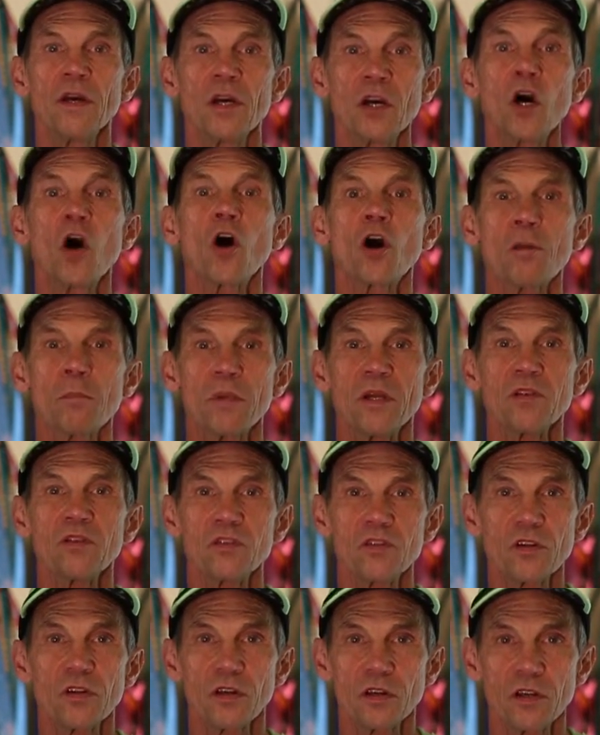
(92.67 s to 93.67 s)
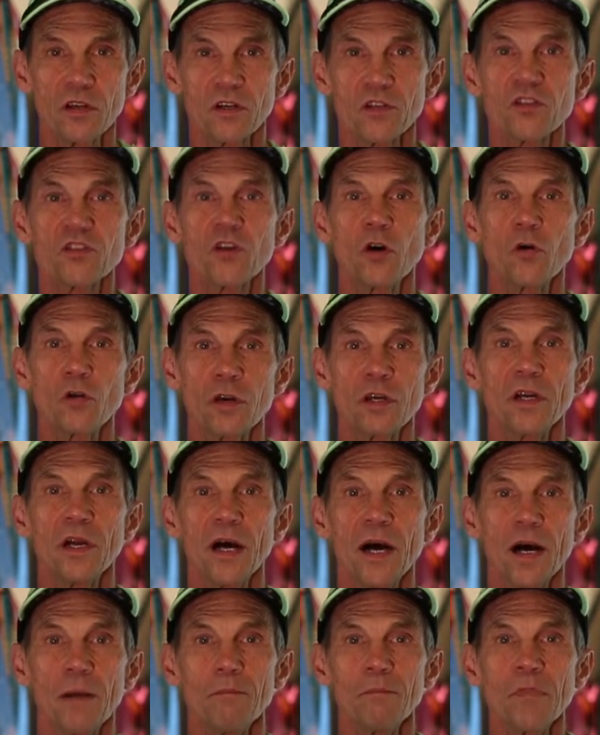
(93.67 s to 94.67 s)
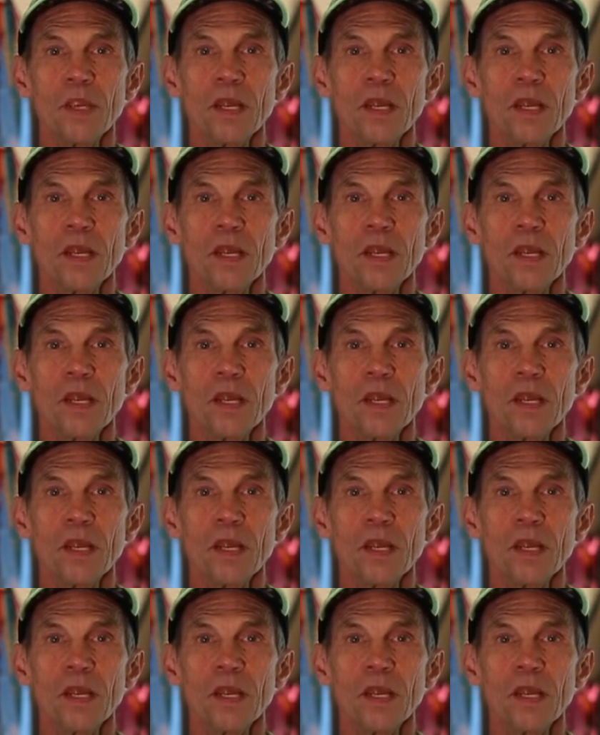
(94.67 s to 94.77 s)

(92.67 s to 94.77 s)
garments that are going to soak it up.